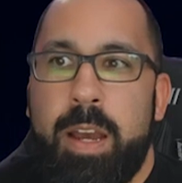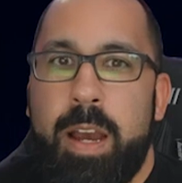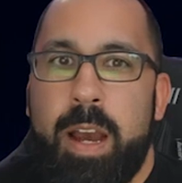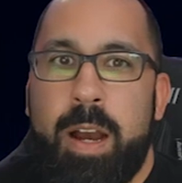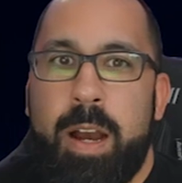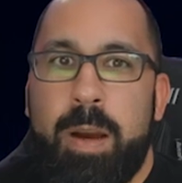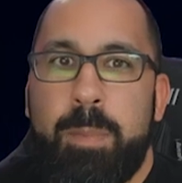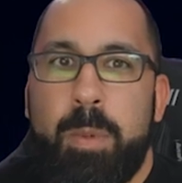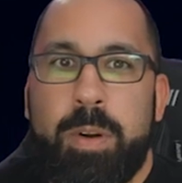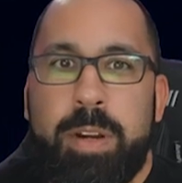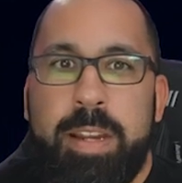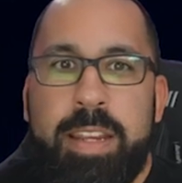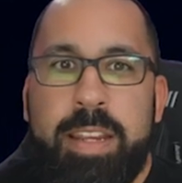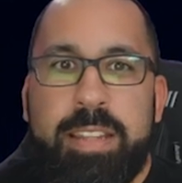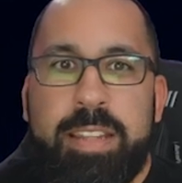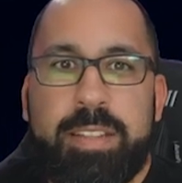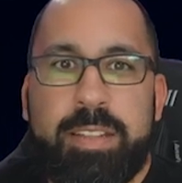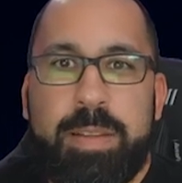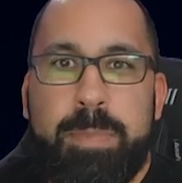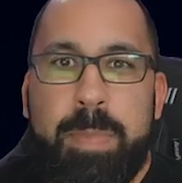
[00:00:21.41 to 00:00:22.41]
more
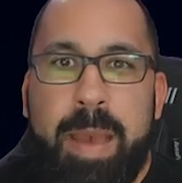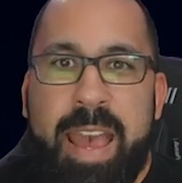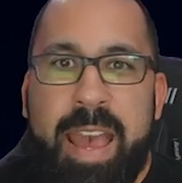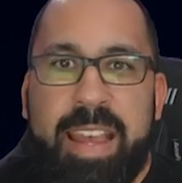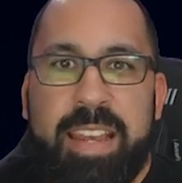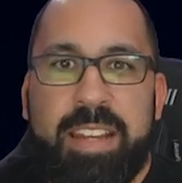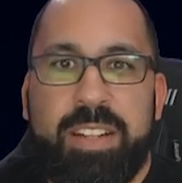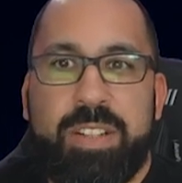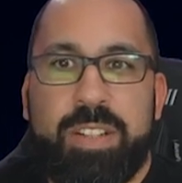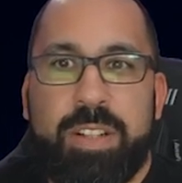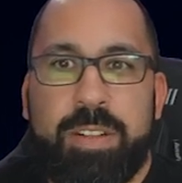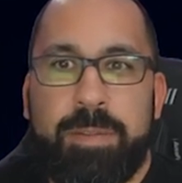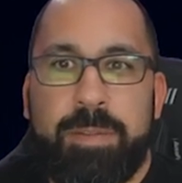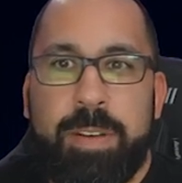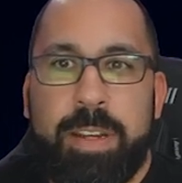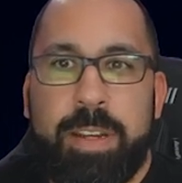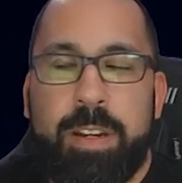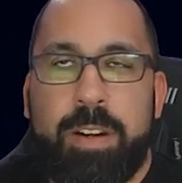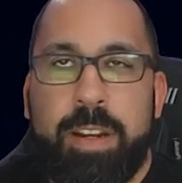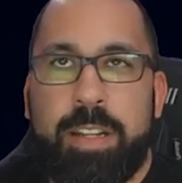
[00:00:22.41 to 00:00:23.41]
easily package,
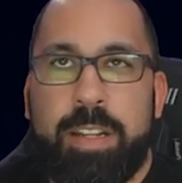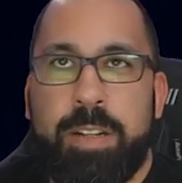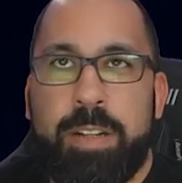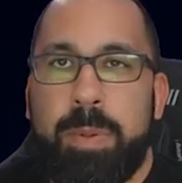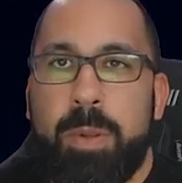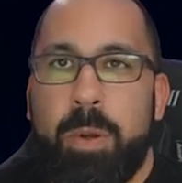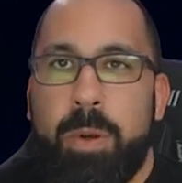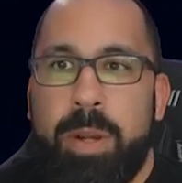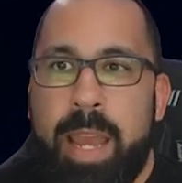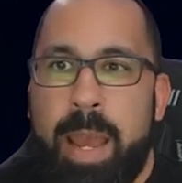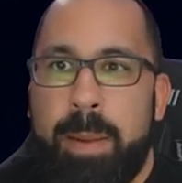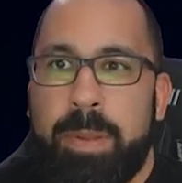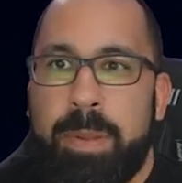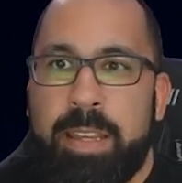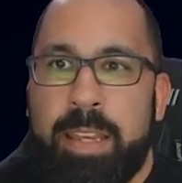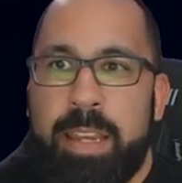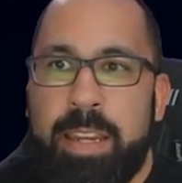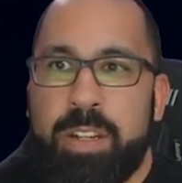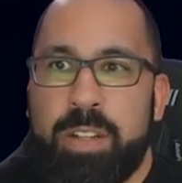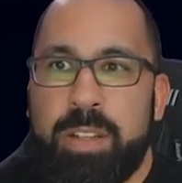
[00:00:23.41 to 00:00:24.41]
configure, and deploy
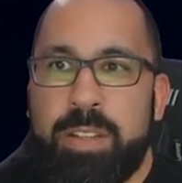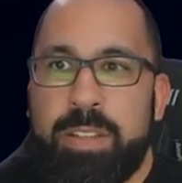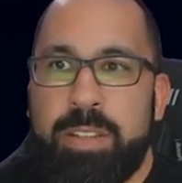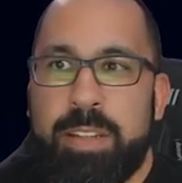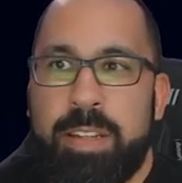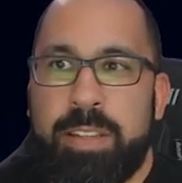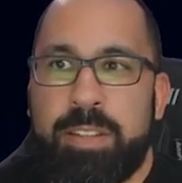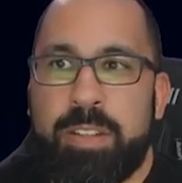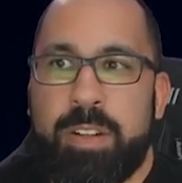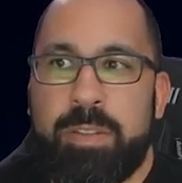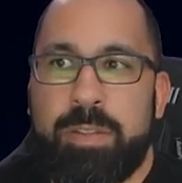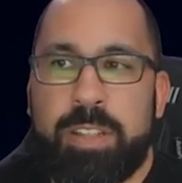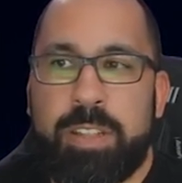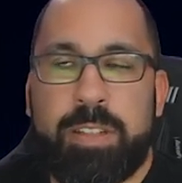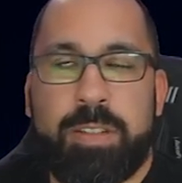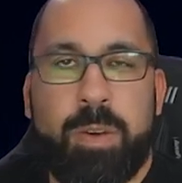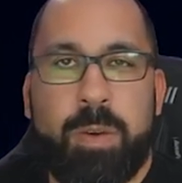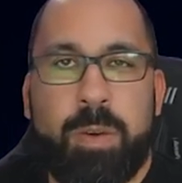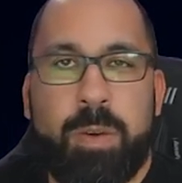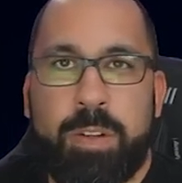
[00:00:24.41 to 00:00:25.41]
applications and
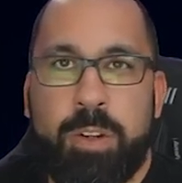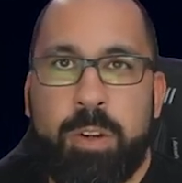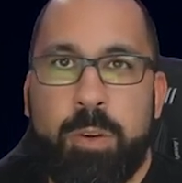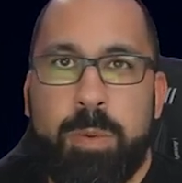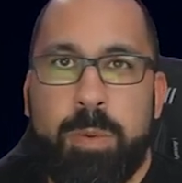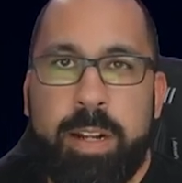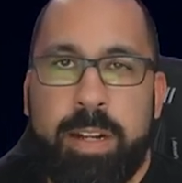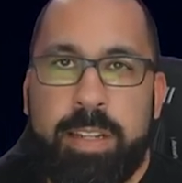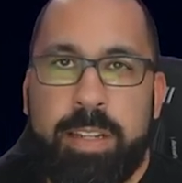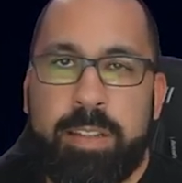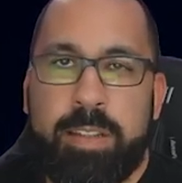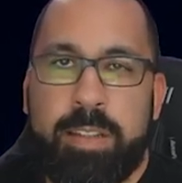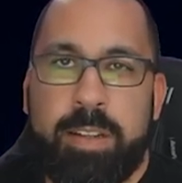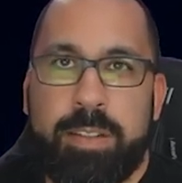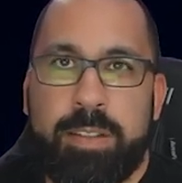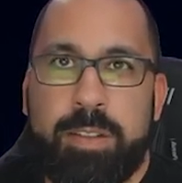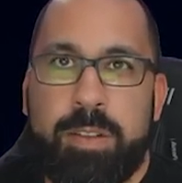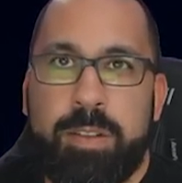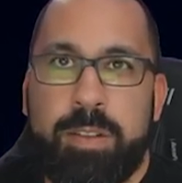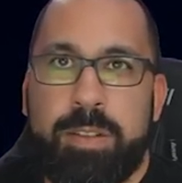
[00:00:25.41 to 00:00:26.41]
services on the Kubernetes
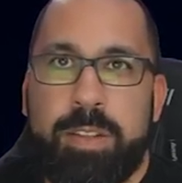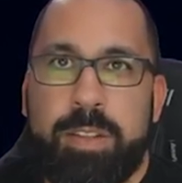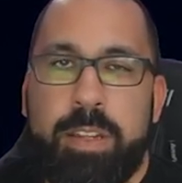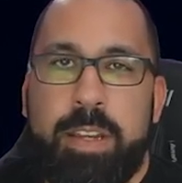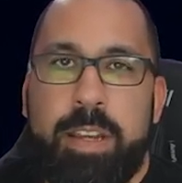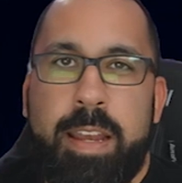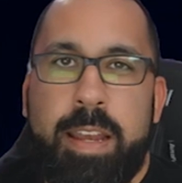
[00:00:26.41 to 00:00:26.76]
clusters.